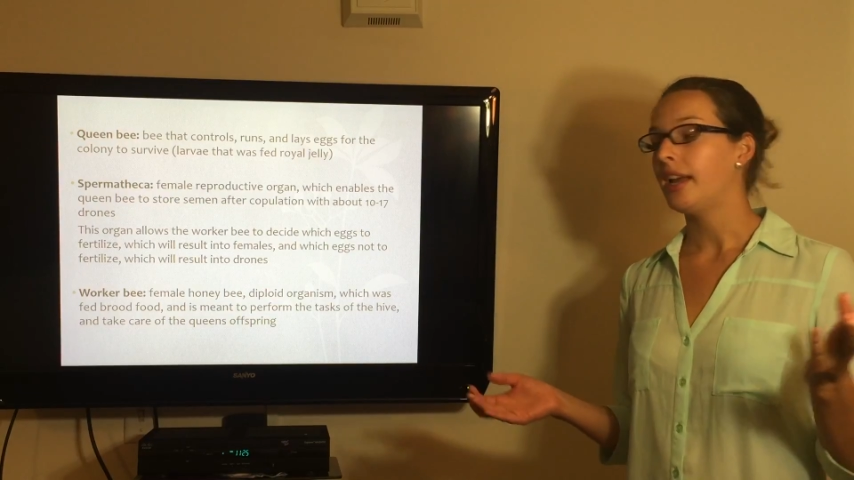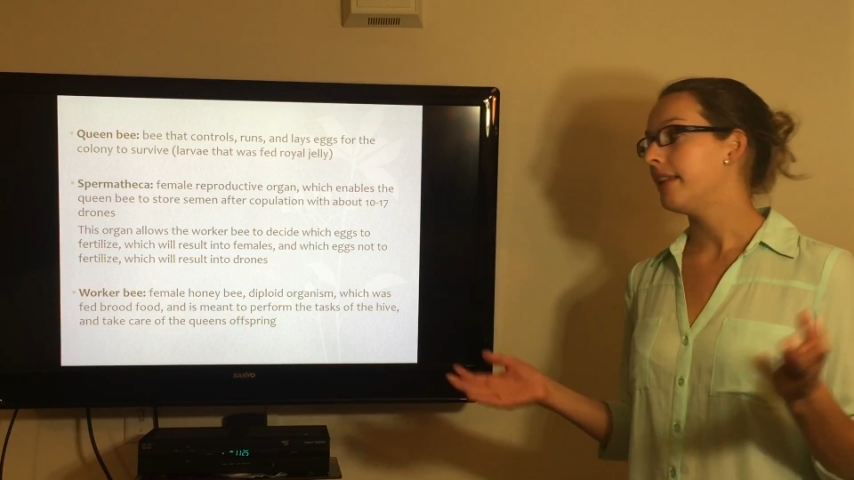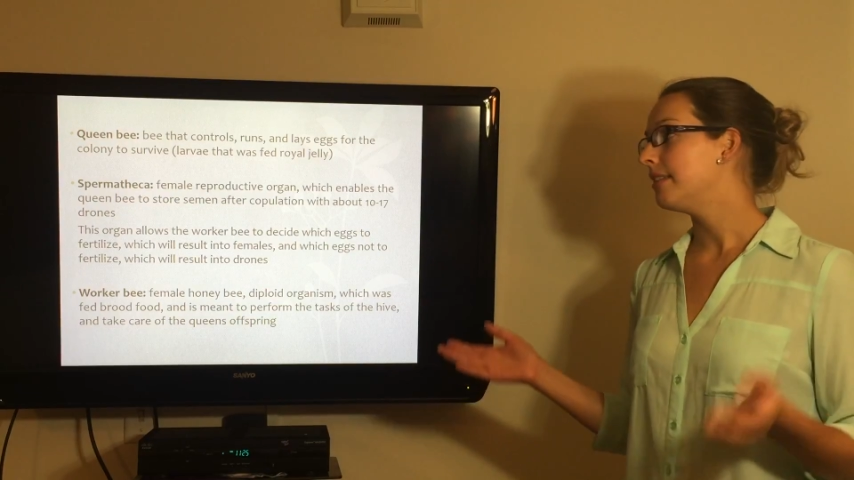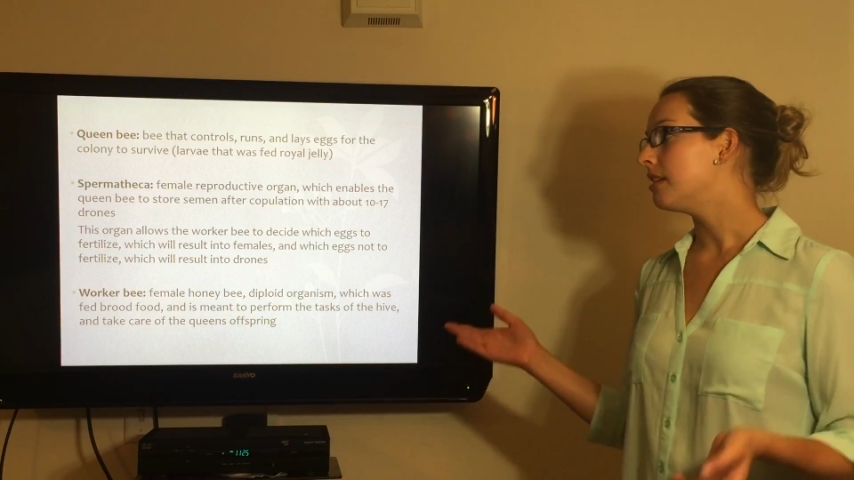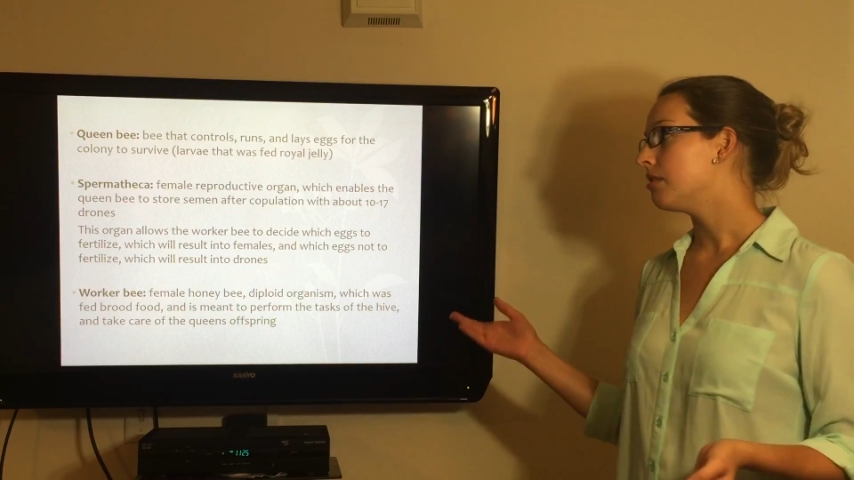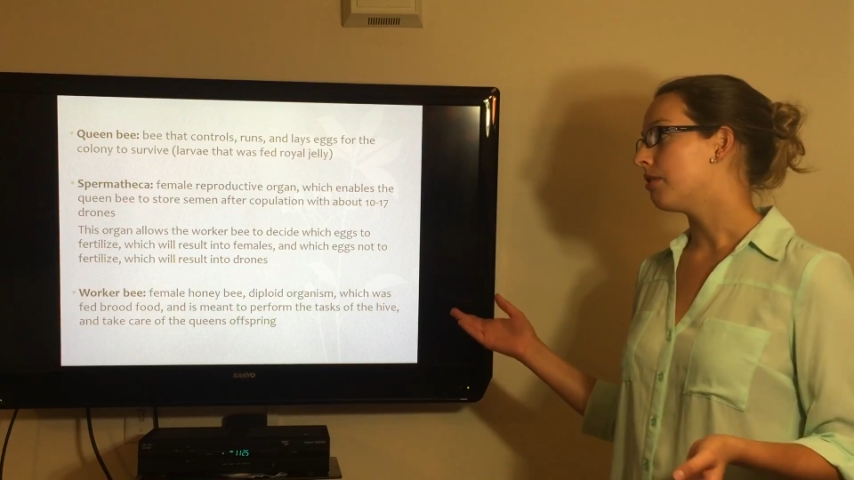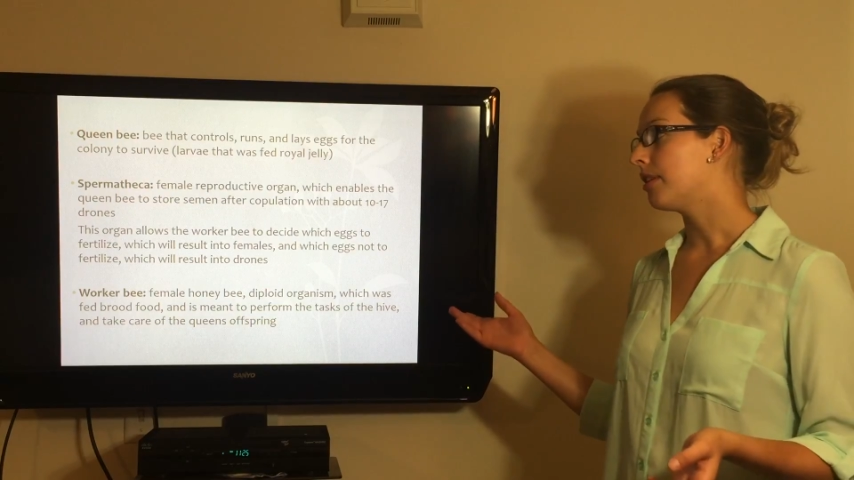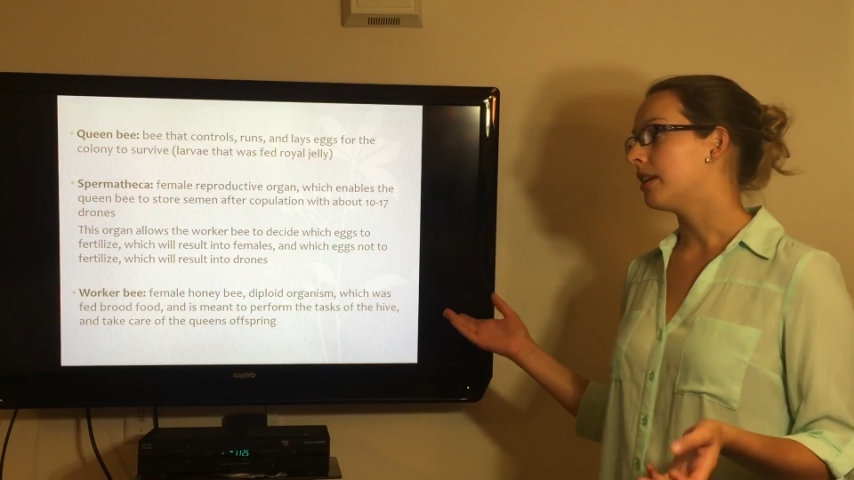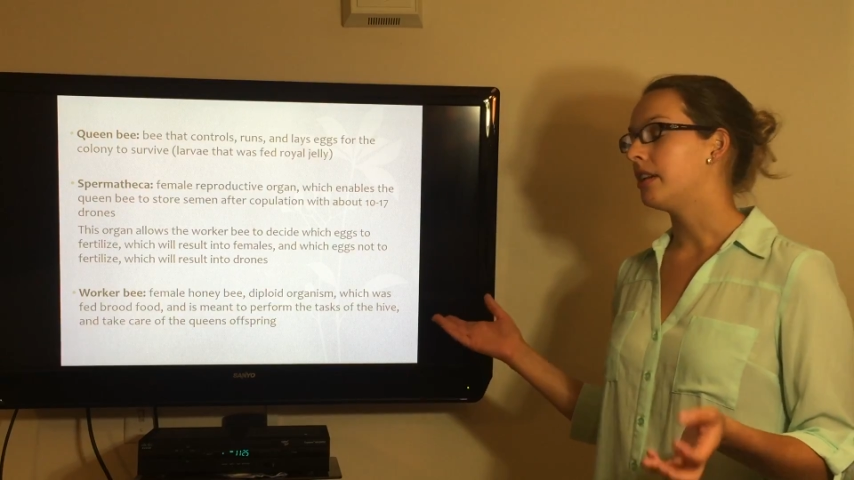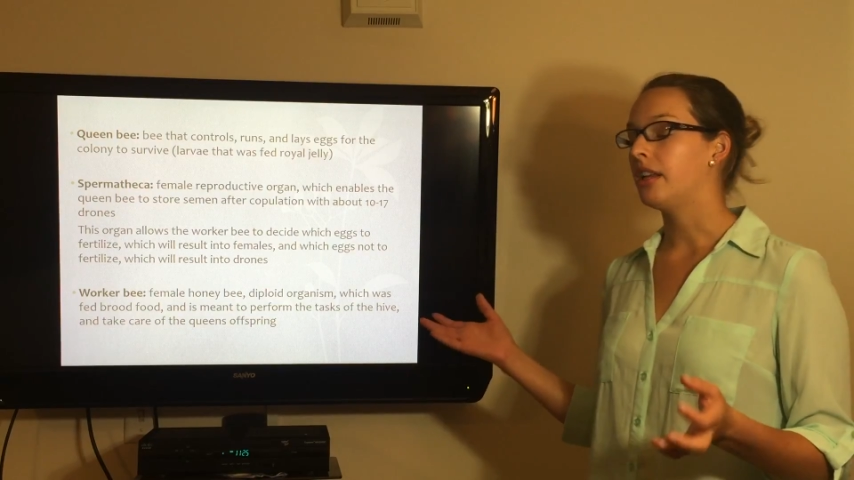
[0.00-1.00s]
and this
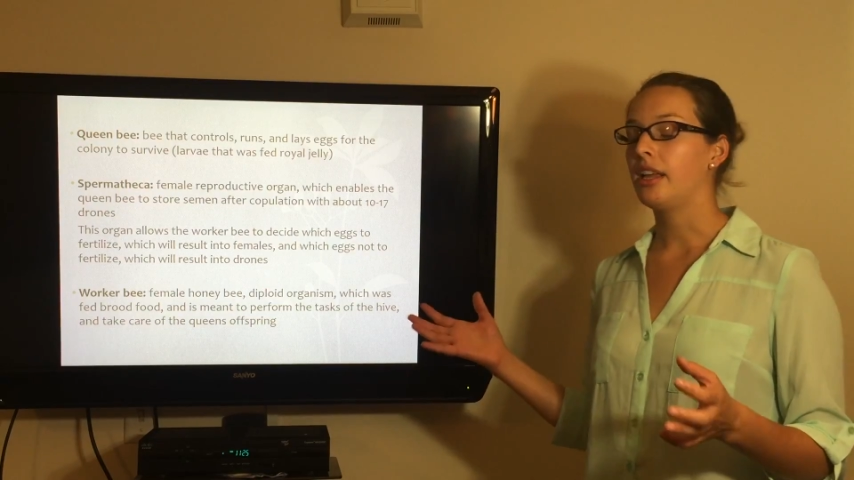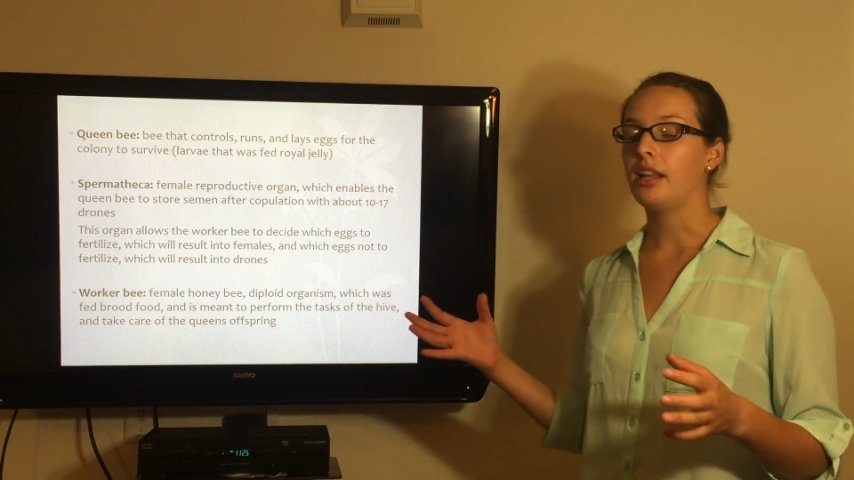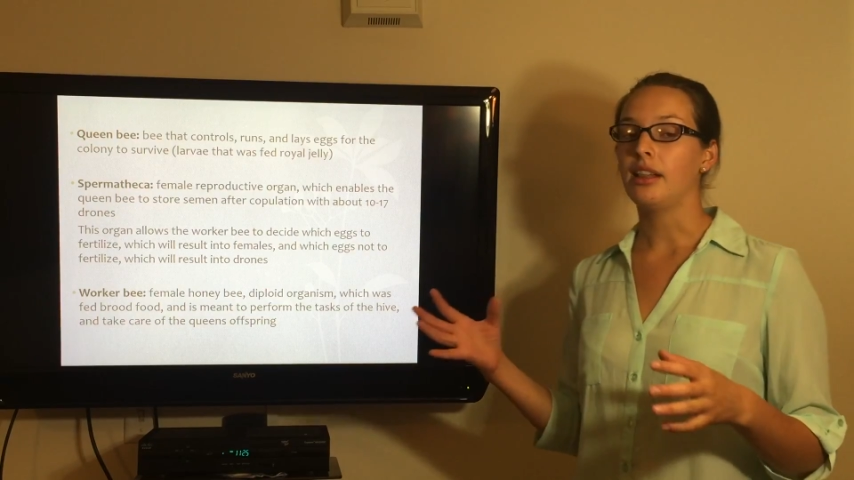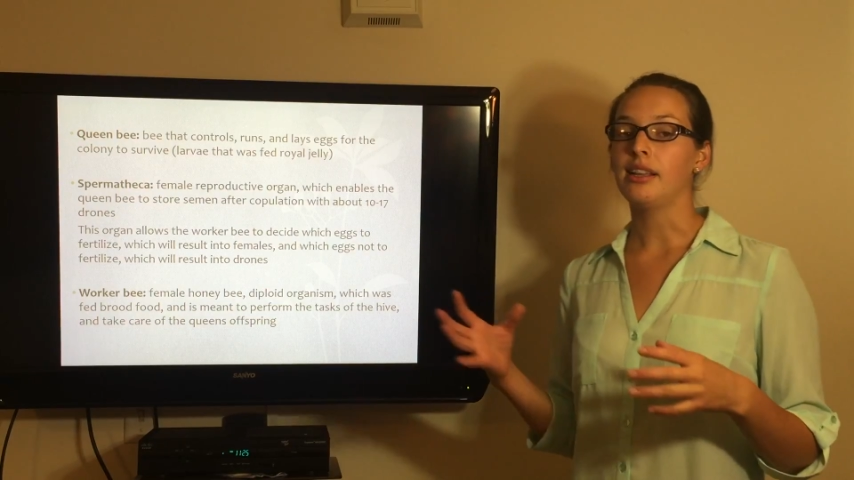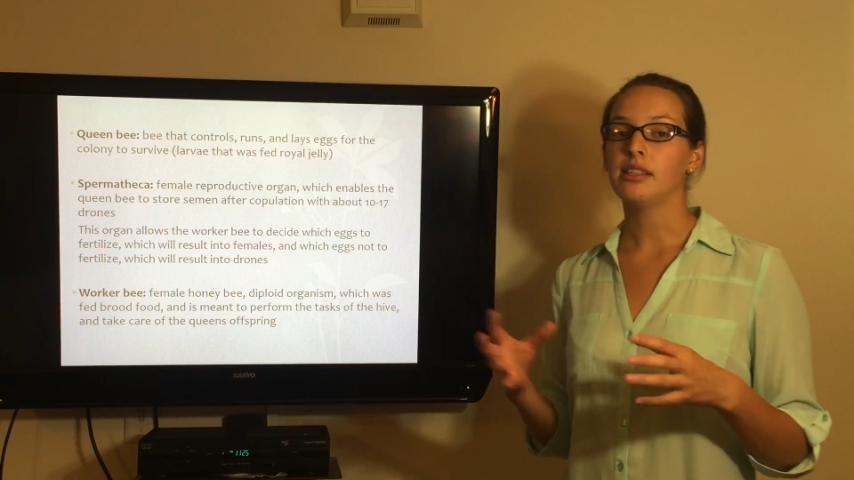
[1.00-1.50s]
organ uh,